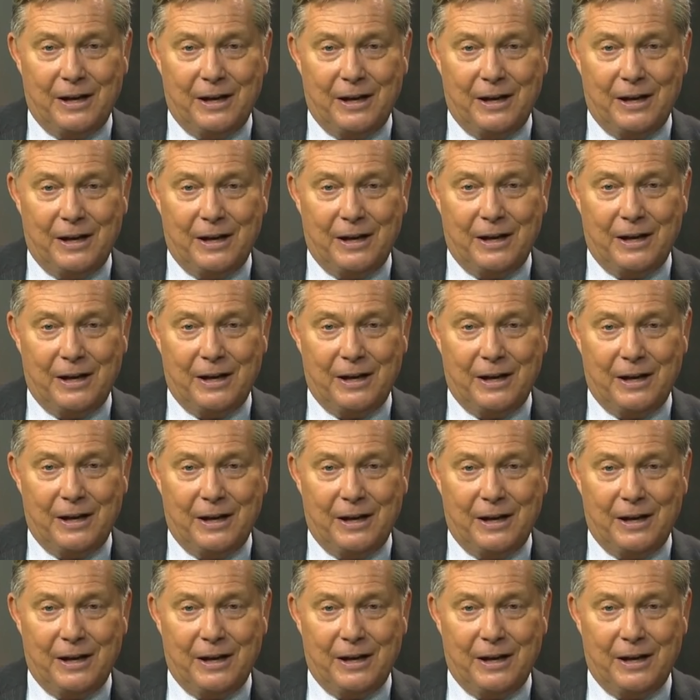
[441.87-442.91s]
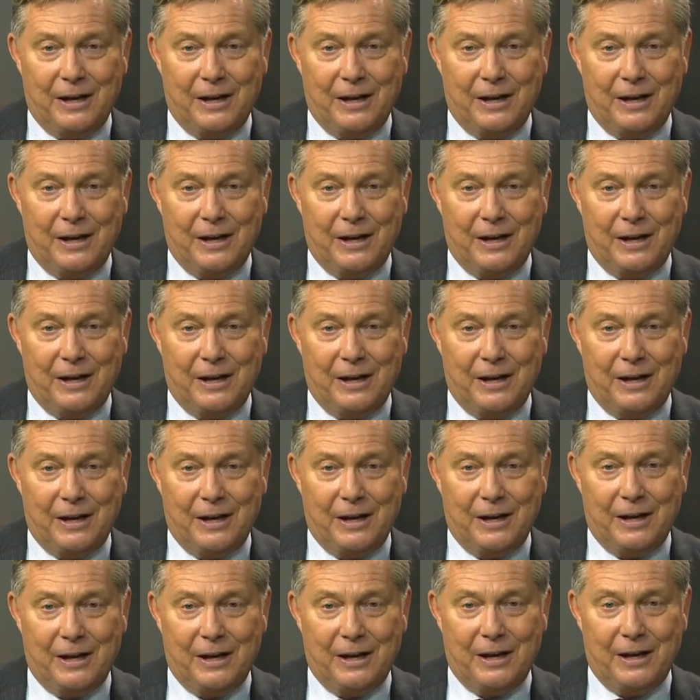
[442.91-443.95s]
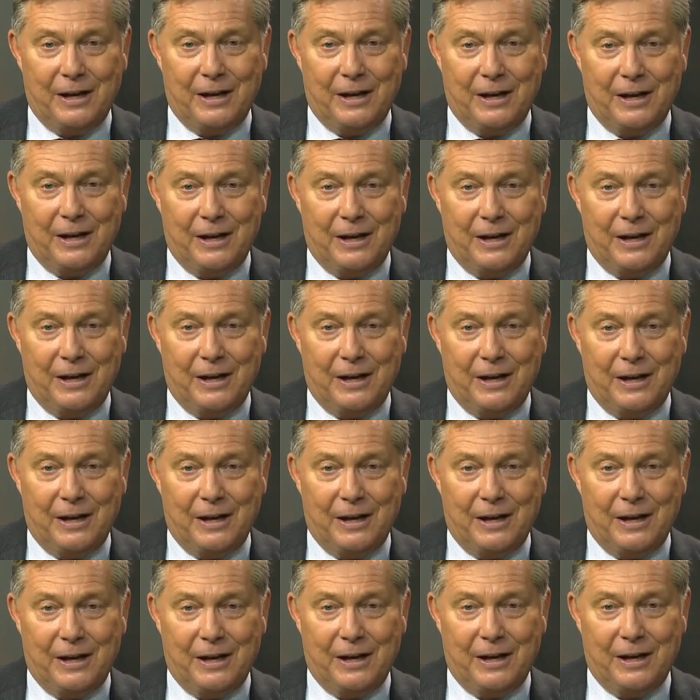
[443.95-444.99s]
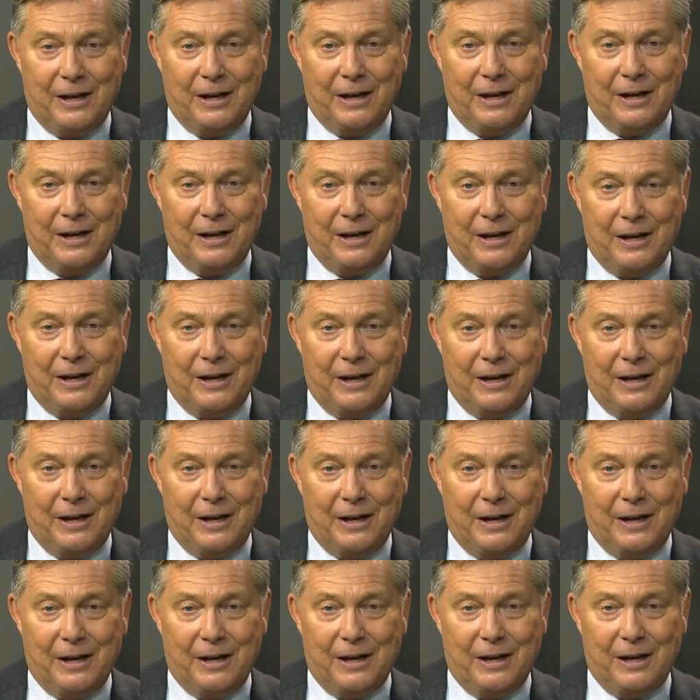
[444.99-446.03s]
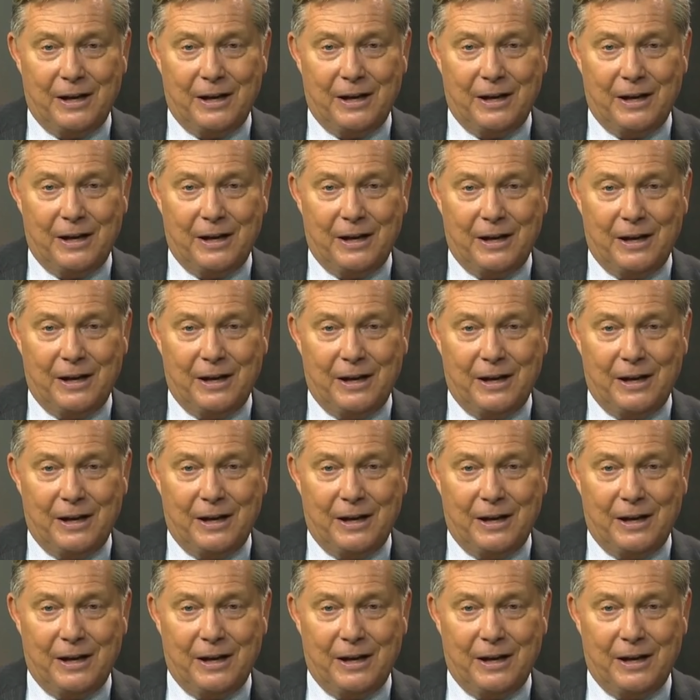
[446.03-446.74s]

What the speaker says: [no speech]